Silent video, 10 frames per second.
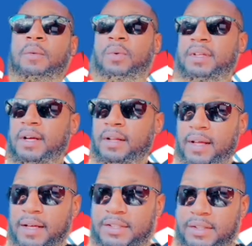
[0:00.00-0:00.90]
with
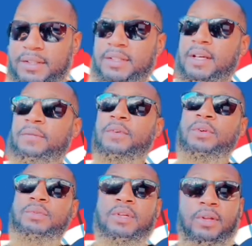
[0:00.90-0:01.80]
collections set for
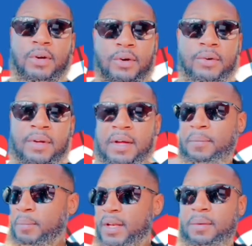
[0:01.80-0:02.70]
you to learn
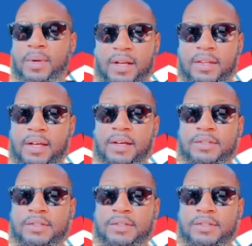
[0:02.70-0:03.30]
many things,